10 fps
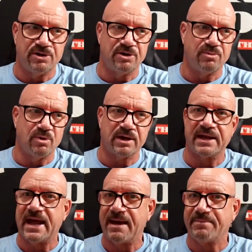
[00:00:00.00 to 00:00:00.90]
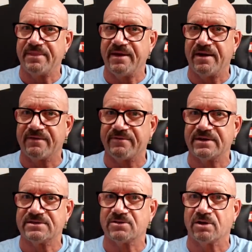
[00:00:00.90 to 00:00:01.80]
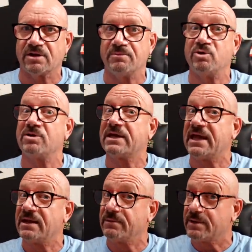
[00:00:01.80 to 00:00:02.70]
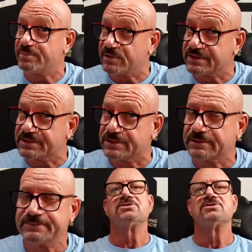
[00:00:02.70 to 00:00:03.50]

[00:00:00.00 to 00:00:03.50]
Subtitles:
on what can happen there if I start communicating with a prisoner.